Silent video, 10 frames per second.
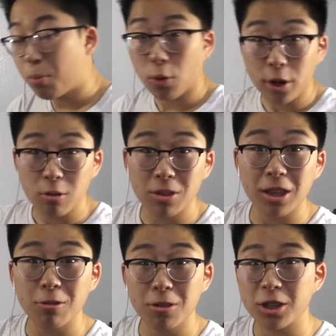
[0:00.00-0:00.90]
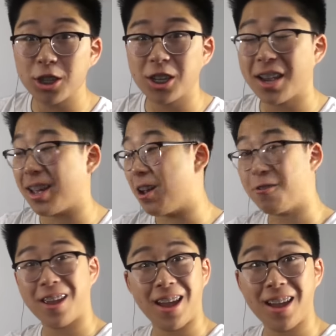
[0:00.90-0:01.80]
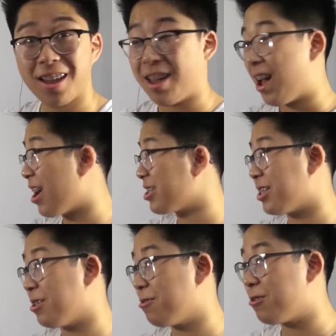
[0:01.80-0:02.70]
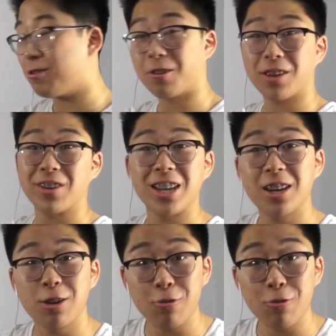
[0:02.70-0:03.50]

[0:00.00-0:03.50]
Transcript: boy, you think you the shit, okay? I see you, you don't even need to